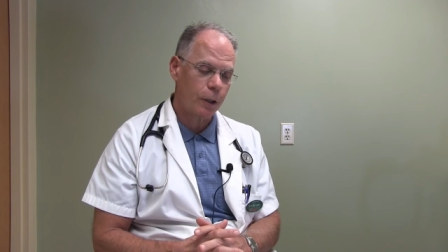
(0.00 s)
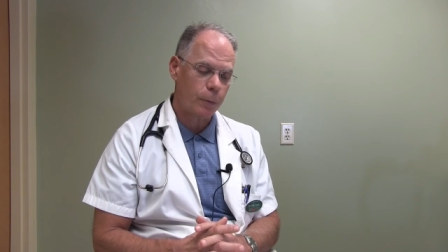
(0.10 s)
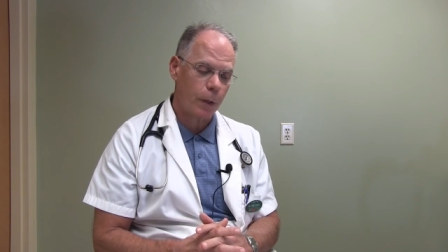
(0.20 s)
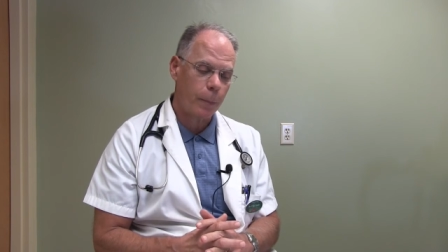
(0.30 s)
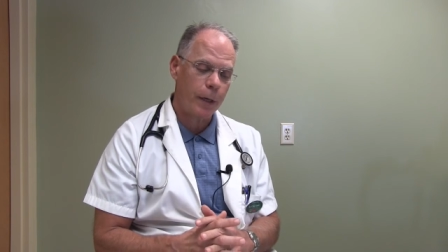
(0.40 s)

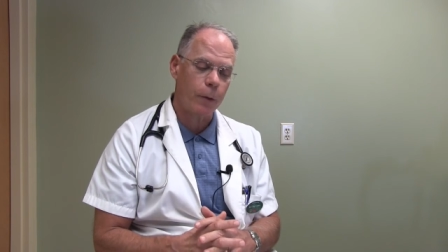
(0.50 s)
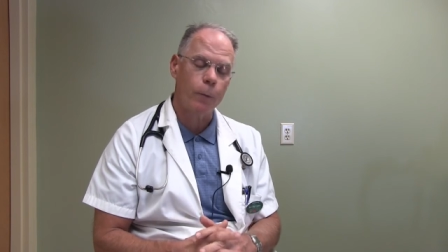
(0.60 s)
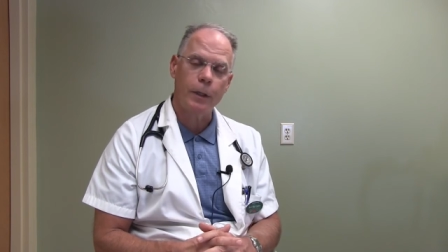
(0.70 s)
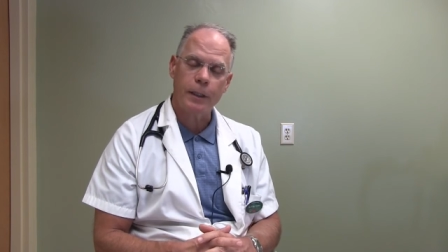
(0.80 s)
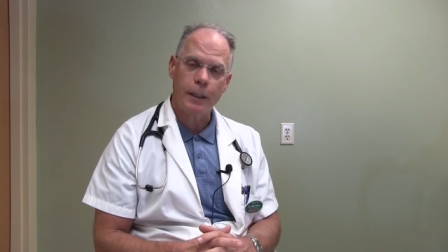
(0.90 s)
does my pet
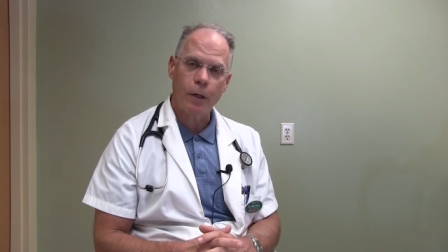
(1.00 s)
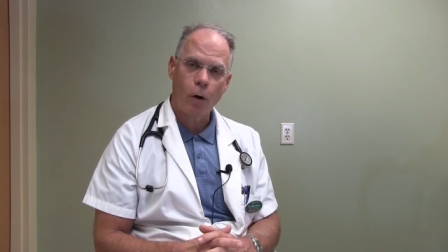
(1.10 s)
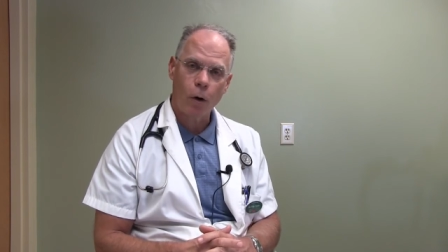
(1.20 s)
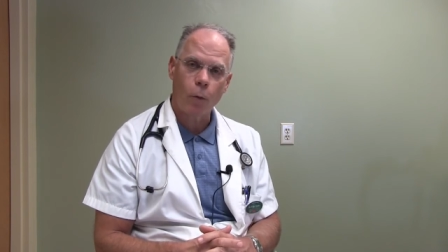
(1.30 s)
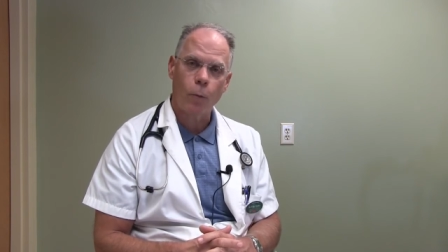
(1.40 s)
really need
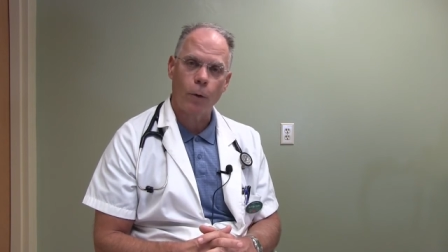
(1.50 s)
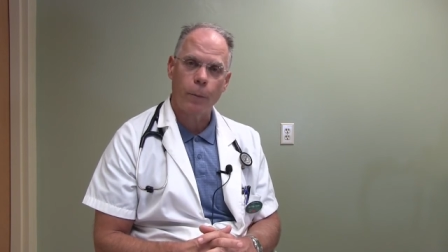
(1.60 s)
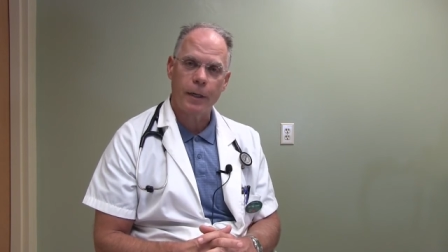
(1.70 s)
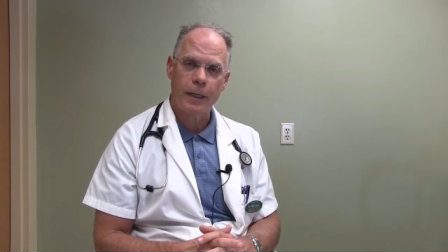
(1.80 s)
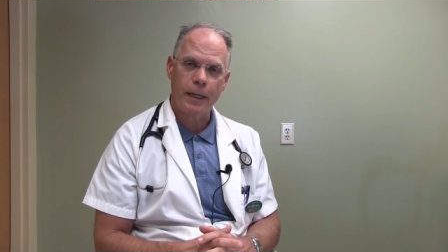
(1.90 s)

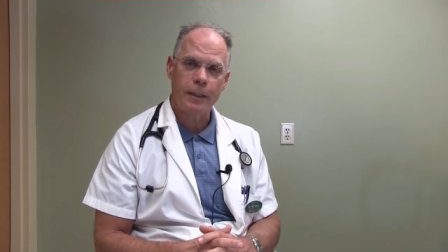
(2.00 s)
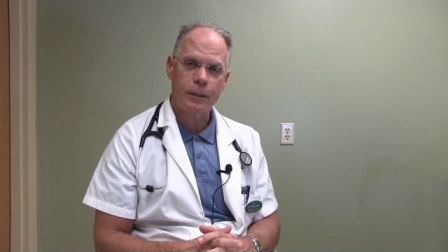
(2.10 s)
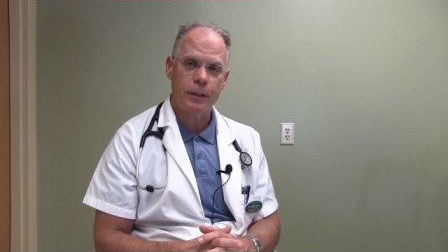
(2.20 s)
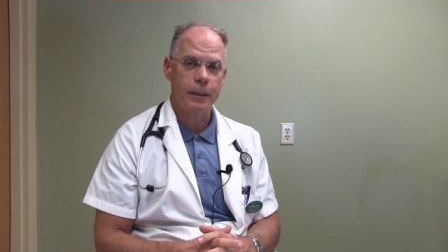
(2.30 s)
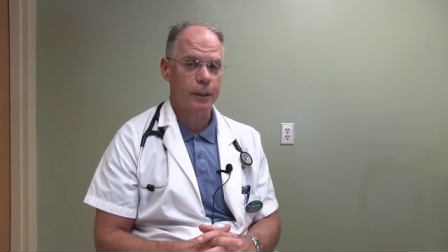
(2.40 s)
heartworm
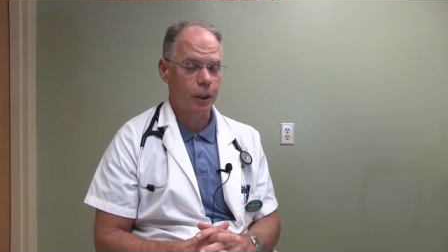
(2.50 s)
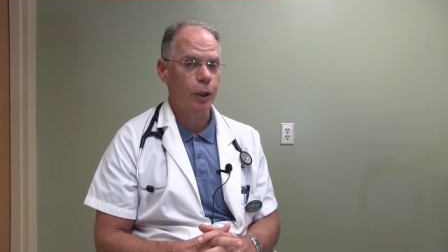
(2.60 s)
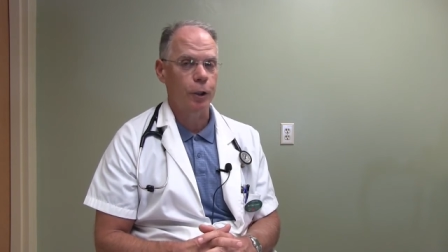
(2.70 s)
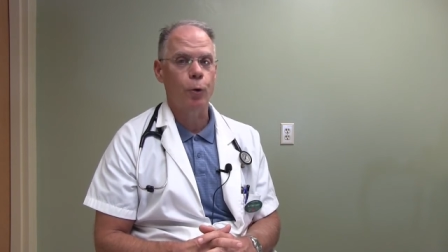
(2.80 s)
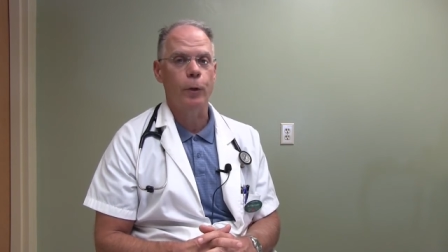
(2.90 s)
medication, is
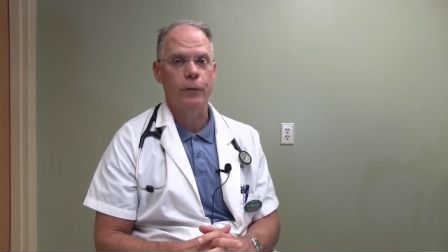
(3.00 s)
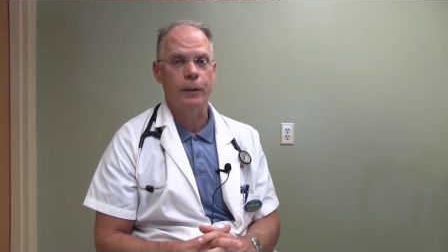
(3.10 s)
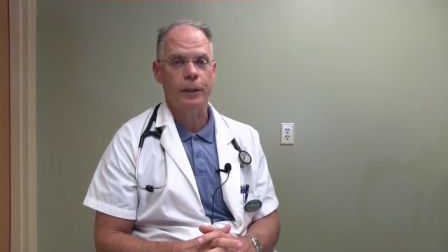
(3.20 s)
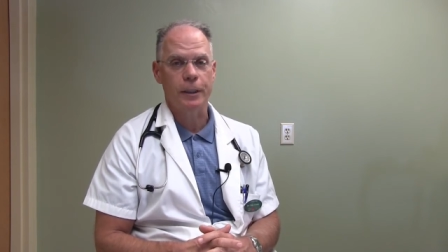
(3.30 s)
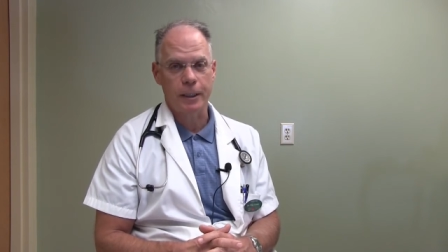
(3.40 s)

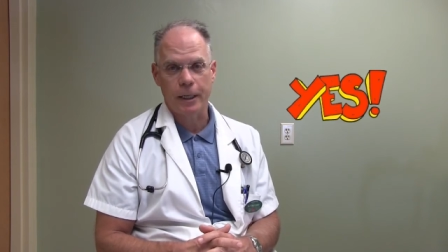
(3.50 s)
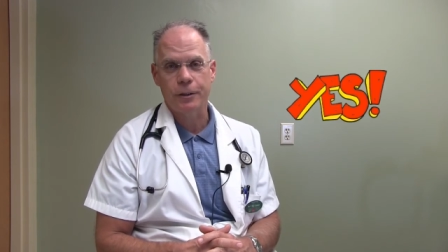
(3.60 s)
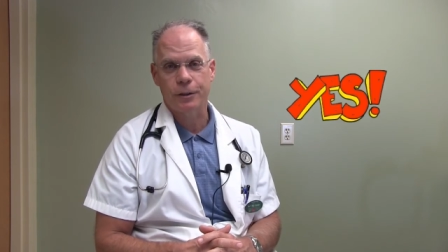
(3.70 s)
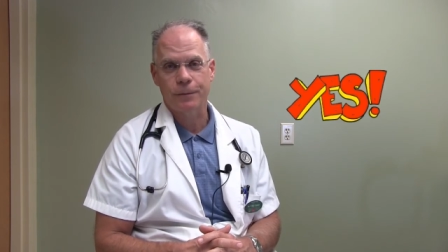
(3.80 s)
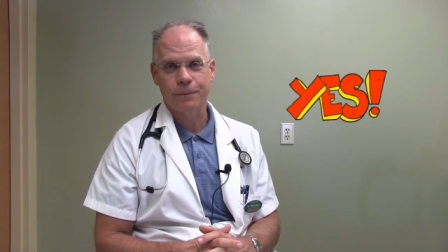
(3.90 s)
unequivocally
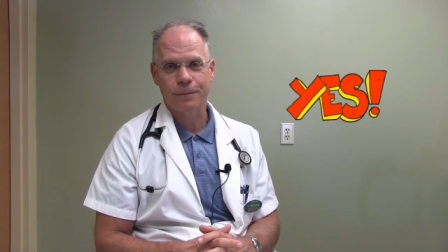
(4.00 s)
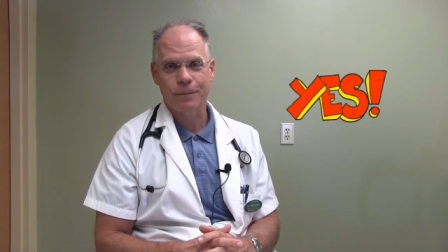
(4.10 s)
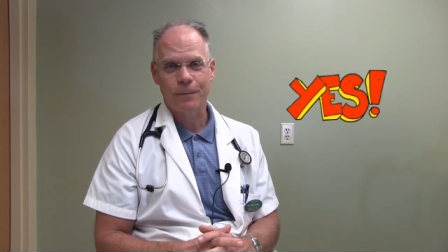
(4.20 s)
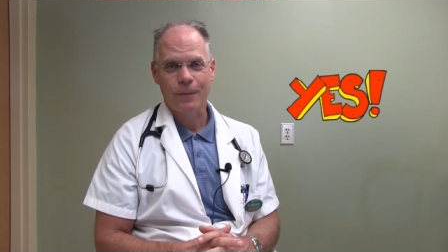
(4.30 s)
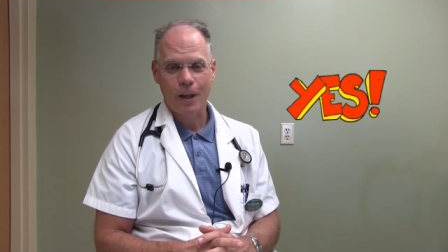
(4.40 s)
yes.
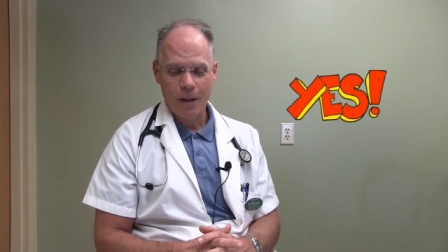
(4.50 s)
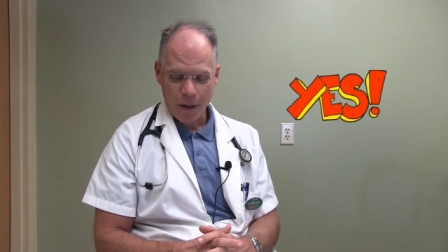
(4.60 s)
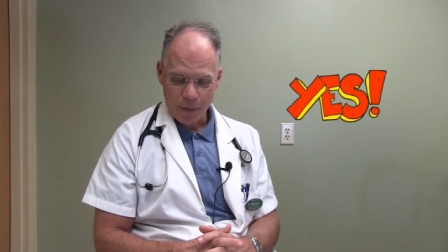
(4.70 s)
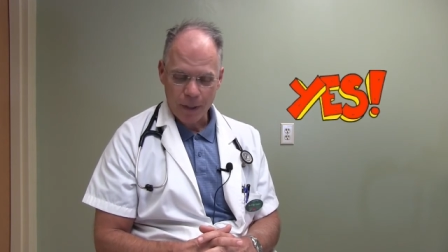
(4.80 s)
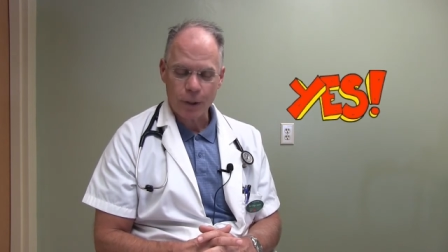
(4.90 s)

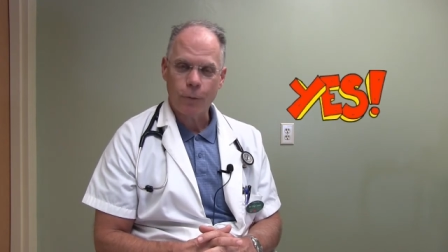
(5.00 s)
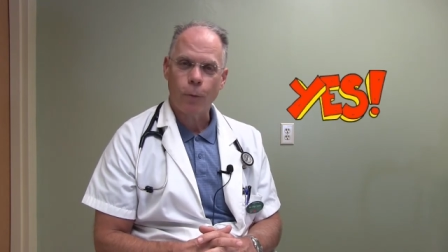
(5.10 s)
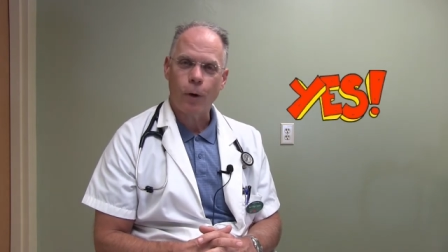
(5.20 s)
Thank you for